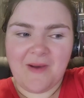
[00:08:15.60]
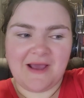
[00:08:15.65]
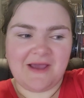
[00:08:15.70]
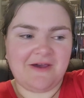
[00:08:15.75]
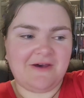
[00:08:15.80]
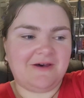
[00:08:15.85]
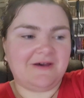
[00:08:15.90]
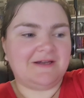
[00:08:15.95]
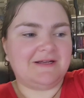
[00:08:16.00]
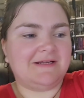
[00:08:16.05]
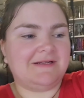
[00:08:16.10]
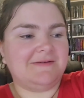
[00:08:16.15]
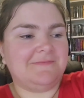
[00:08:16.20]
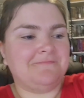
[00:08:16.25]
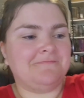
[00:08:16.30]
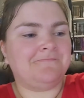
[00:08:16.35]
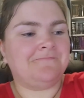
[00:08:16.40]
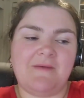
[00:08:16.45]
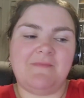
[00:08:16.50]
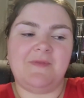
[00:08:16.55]
my god.
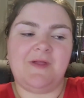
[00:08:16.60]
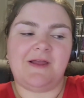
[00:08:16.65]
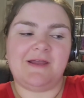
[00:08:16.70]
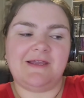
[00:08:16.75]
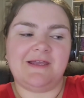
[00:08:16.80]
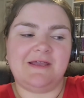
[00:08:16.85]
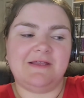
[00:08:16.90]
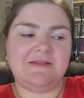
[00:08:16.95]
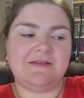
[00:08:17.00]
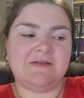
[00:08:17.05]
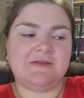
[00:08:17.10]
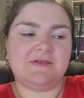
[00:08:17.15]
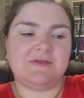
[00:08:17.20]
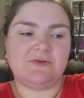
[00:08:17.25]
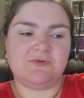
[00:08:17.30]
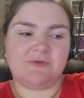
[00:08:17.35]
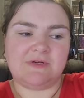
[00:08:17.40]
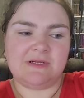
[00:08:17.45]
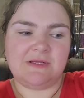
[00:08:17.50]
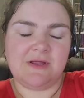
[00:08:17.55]
I'm liking the
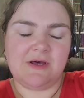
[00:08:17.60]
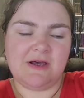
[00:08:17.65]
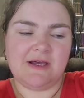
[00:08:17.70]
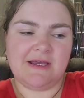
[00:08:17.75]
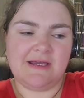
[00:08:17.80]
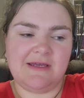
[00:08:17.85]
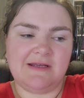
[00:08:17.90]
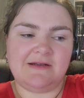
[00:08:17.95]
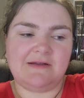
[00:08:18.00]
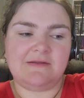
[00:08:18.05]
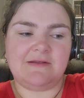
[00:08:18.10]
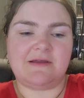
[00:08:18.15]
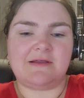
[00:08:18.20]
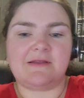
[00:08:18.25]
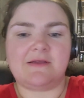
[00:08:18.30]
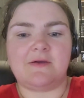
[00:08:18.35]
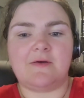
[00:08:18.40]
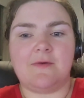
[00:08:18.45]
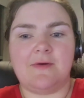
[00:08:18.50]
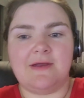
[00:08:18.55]
storyline, like the
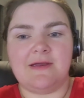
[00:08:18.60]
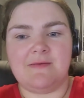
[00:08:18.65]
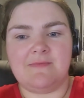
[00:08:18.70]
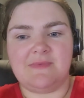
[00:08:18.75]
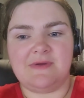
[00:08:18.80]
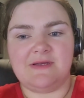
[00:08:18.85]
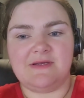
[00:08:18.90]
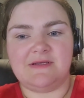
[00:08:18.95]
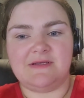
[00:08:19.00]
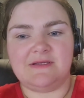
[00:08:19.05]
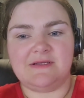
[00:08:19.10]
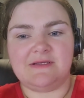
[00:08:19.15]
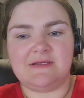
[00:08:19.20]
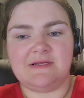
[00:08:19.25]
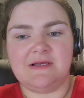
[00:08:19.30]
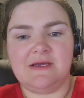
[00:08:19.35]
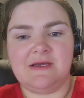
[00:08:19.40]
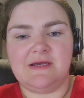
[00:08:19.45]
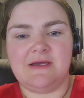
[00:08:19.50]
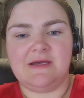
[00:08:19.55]
Krampus
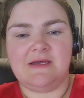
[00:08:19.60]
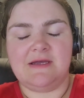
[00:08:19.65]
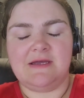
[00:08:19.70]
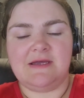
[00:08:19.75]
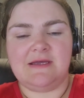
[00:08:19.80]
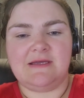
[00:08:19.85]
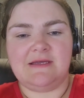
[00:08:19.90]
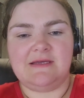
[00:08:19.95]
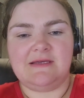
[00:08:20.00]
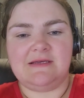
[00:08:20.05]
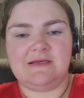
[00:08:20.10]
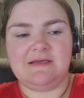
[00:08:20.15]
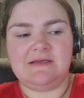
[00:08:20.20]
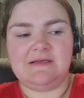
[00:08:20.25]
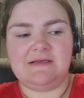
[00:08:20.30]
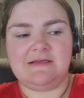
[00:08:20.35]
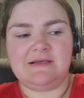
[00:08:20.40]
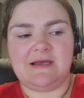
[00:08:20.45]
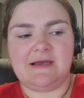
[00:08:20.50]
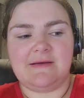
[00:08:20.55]

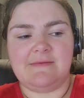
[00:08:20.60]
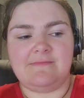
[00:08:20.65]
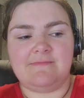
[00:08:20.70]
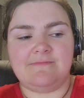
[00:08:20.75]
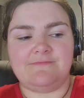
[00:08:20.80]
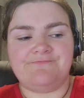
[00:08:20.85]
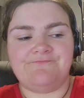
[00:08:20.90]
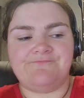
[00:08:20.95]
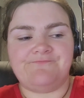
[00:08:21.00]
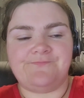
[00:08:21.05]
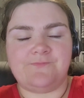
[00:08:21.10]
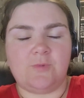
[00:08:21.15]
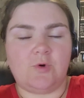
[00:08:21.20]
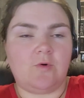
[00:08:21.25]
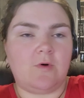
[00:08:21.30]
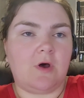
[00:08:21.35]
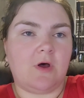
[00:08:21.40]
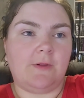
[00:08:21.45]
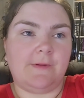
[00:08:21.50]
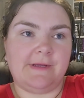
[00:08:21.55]
is, well,
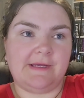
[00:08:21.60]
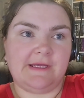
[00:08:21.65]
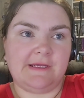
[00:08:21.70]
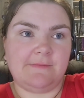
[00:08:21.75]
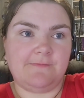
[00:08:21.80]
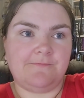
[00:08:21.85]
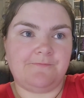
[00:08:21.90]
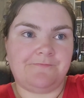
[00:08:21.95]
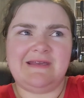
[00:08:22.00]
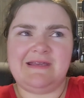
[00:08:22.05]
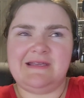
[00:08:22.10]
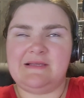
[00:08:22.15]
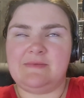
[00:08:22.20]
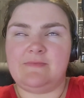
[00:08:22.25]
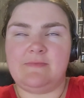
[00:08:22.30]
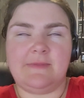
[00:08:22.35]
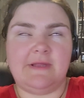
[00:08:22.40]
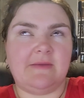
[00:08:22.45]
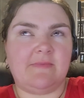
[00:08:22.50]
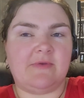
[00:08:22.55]
Ollie, his
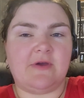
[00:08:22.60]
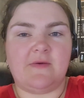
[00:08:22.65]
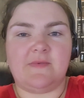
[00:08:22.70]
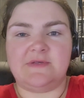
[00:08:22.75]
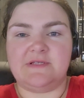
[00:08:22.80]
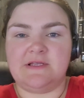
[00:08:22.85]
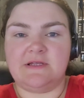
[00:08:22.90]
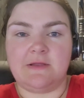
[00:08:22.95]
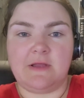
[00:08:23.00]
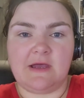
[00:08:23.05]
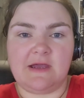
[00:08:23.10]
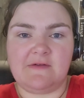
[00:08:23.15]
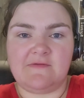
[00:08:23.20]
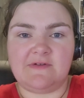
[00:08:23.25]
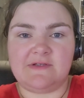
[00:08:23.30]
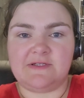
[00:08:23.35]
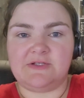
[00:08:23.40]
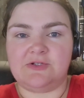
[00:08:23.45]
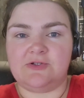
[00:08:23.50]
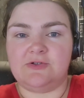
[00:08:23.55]
like purpose in life
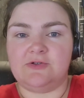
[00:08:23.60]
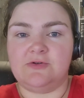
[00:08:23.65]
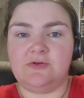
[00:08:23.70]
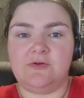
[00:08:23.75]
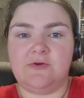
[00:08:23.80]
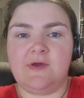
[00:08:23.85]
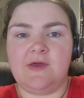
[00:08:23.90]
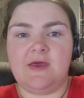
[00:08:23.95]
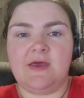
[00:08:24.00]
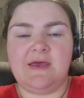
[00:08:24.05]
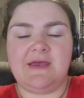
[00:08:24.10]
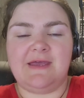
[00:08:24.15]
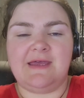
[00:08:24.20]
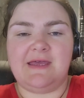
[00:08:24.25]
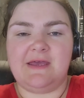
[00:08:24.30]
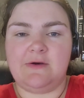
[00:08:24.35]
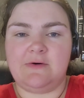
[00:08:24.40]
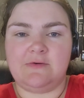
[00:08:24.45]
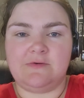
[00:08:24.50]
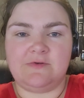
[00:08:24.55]
is to
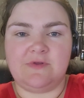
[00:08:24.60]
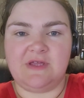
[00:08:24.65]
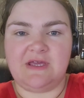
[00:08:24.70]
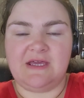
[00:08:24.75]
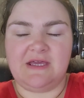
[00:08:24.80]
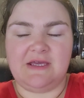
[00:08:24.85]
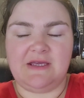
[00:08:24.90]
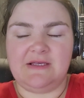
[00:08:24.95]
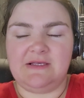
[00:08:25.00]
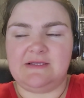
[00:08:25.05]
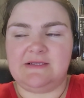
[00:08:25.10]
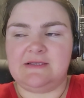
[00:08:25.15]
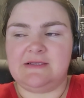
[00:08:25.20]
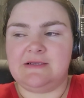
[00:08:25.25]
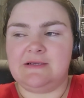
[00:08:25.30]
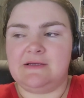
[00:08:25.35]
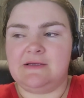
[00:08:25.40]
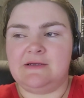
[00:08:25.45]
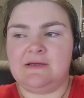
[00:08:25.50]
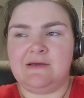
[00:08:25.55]
kill these
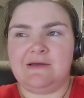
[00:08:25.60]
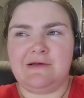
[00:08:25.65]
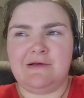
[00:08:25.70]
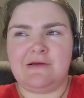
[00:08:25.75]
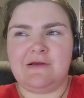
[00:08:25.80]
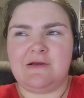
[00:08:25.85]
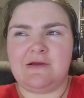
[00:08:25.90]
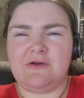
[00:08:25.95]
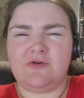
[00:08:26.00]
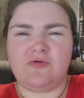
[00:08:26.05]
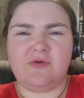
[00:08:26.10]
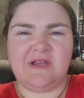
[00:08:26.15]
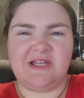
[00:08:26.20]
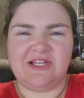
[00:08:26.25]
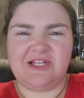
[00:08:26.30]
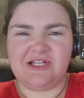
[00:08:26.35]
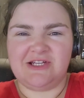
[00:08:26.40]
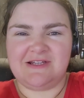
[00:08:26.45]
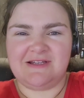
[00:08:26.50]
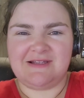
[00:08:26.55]

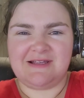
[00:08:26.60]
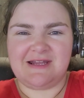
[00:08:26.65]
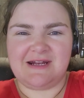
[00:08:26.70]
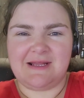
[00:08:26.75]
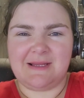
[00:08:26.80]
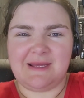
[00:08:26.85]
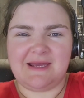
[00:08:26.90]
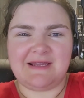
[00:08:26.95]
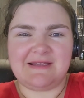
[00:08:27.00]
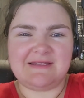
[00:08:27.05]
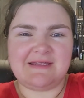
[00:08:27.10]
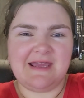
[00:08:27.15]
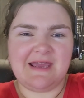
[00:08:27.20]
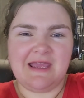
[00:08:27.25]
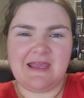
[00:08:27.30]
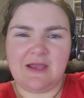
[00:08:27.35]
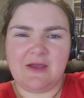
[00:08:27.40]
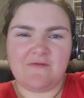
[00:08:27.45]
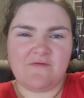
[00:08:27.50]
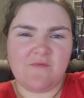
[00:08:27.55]
creatures that are like
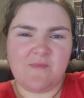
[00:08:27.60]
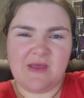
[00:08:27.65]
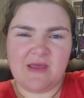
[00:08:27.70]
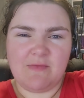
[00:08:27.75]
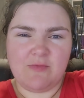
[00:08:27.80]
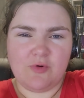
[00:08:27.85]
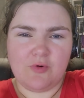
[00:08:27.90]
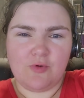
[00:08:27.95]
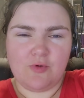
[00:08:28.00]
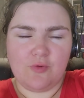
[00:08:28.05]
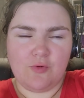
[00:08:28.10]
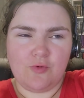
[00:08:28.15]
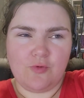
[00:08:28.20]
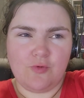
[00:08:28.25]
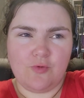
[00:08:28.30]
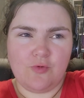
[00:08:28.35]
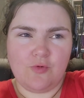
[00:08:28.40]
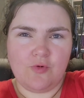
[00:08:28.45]
taking over people